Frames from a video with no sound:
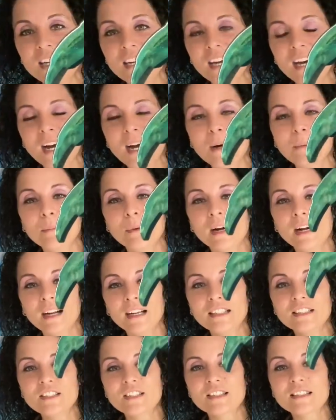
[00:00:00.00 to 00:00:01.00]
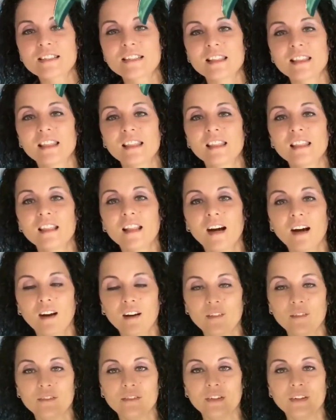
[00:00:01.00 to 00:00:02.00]
I just
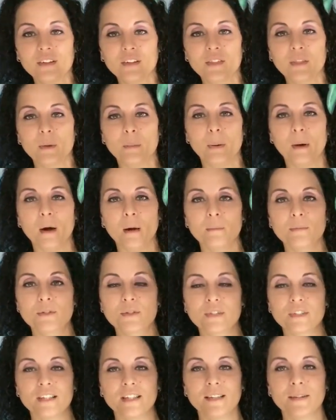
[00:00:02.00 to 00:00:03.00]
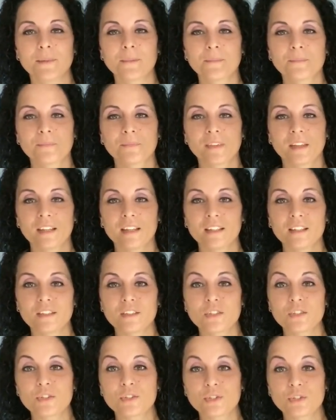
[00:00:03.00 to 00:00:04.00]
love the palm tree. It
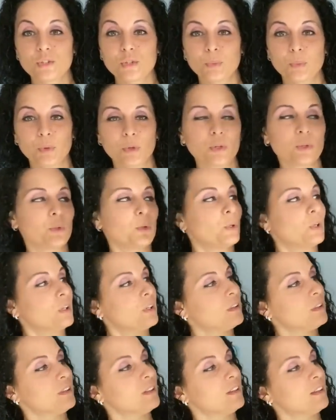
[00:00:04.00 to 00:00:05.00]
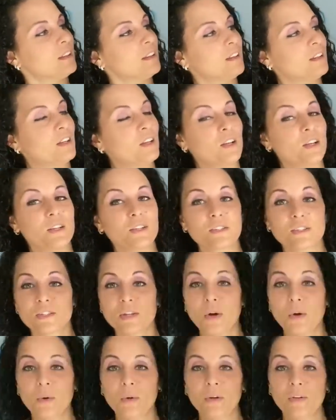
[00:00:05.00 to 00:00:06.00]
is super cool.
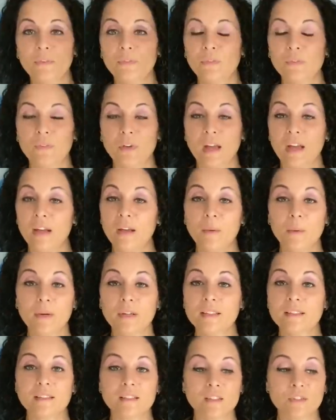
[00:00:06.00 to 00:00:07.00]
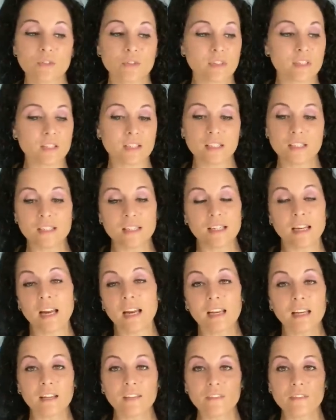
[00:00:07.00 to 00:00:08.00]
So if anyone is interested in
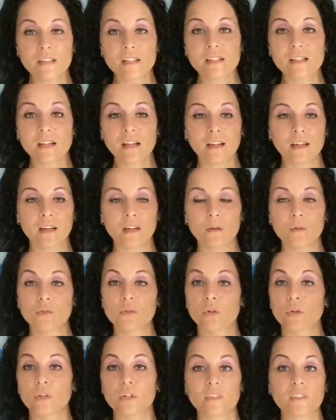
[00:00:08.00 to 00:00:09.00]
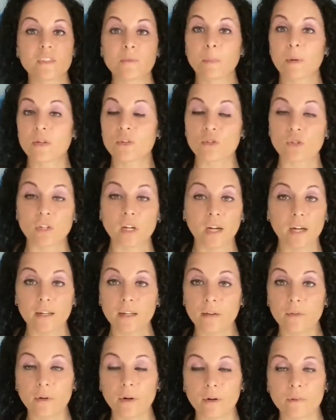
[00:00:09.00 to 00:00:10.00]
any of these cutouts or a special
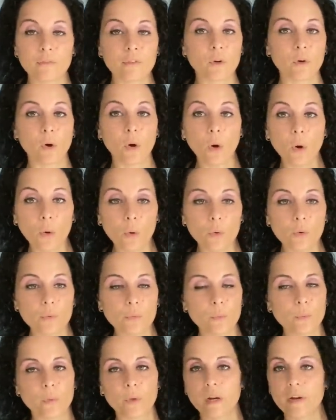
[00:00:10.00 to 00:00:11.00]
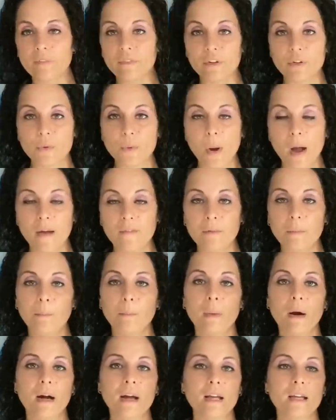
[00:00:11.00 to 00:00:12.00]
cutout of your own, whatever you have in
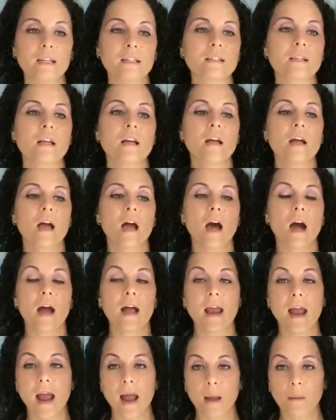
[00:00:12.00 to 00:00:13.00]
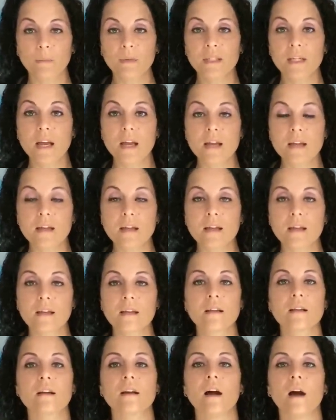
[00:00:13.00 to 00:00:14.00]
mind, I am
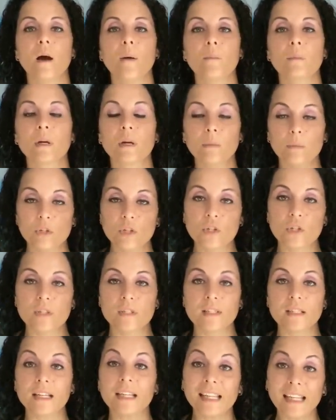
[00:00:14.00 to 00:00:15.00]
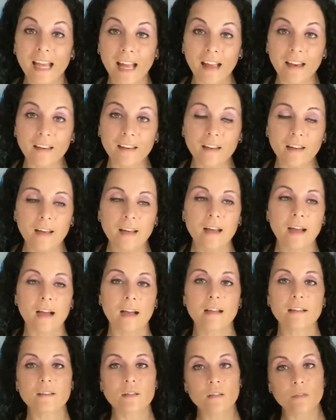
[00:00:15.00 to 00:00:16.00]
taking commissions again.
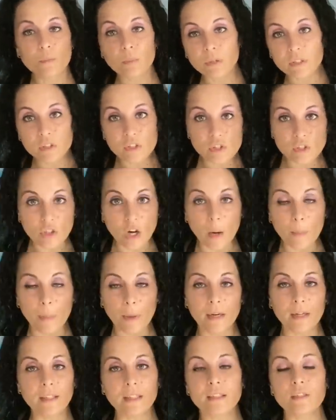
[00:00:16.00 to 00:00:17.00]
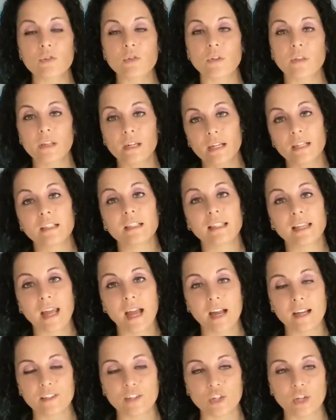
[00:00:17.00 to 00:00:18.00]
I had to put a stop on it so that I could
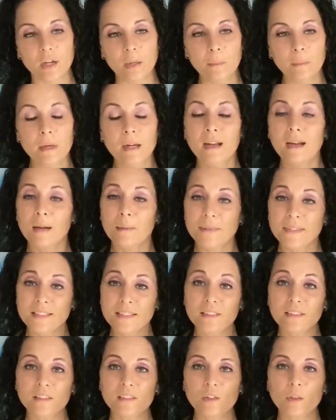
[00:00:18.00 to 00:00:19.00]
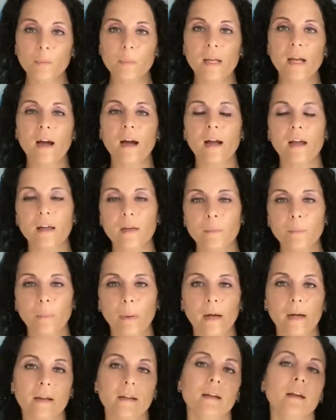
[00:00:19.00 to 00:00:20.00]
catch up. I'm still a little behind,
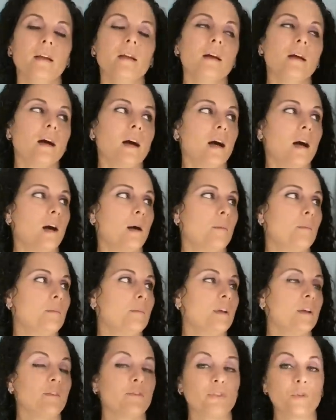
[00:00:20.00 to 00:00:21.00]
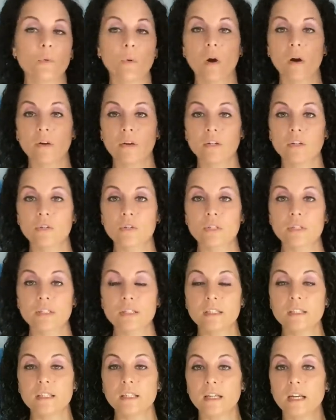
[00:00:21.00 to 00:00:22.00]
but if you are
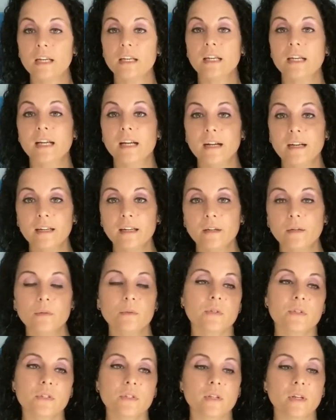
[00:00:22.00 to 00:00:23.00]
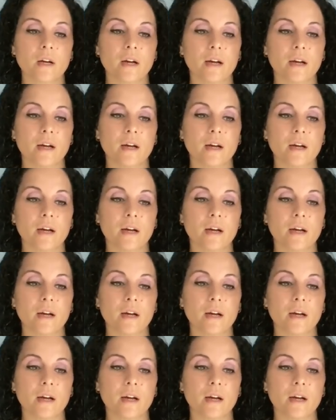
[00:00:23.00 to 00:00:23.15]
interested in any cutouts,